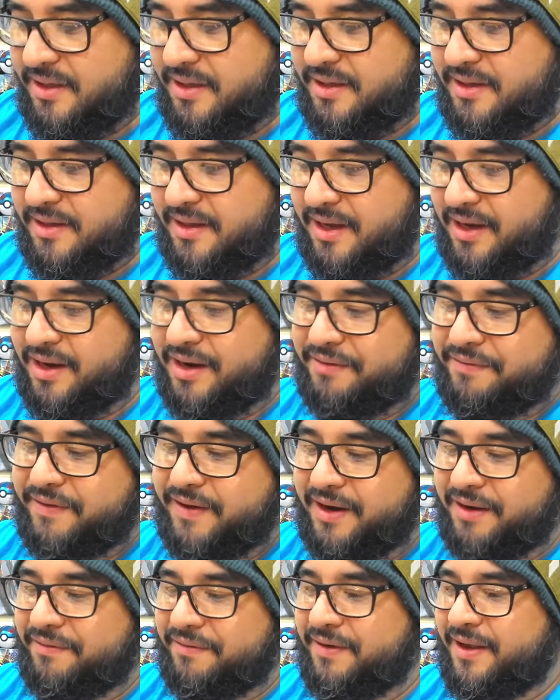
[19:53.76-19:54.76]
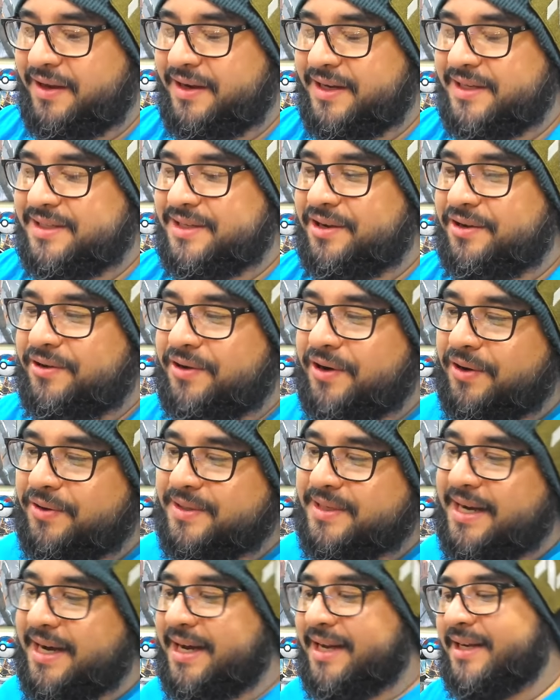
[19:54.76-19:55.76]
I got a funny feeling there's no Alt
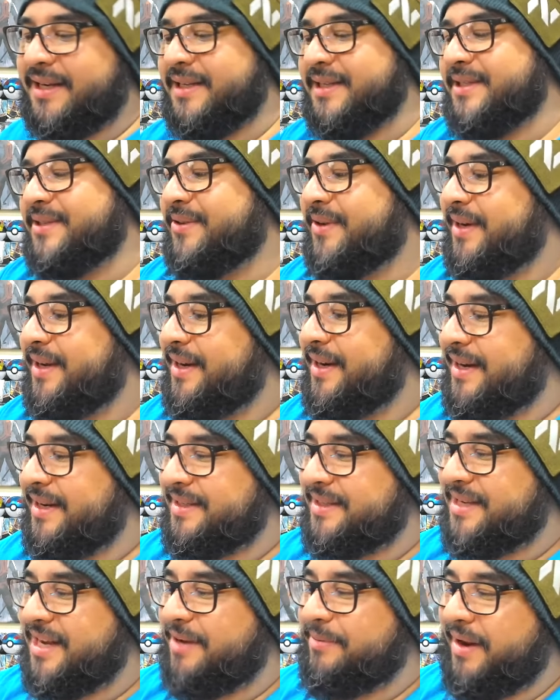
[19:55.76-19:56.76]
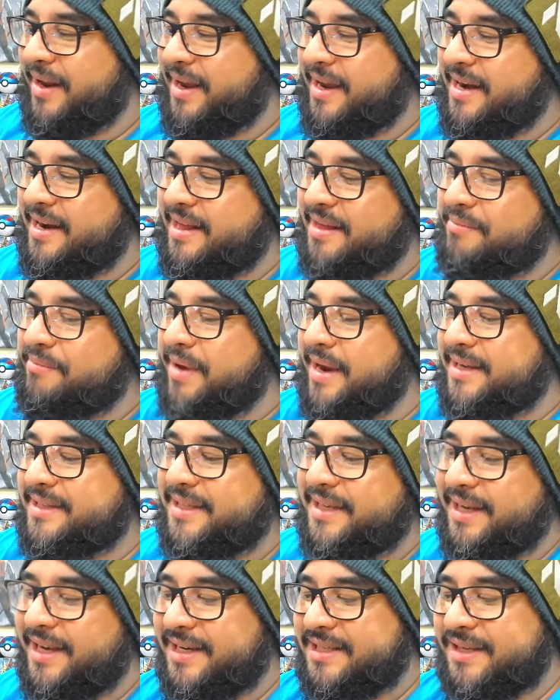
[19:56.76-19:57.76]
Heart in this one, and it's going to be like another base
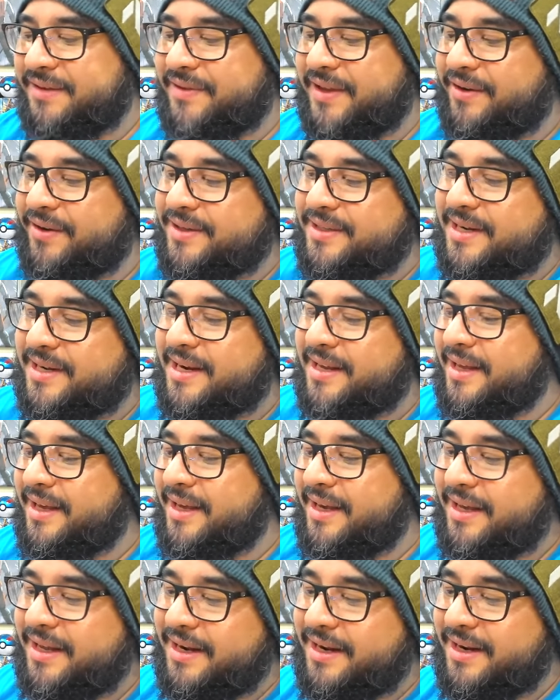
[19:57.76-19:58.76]
E X if there is another hit.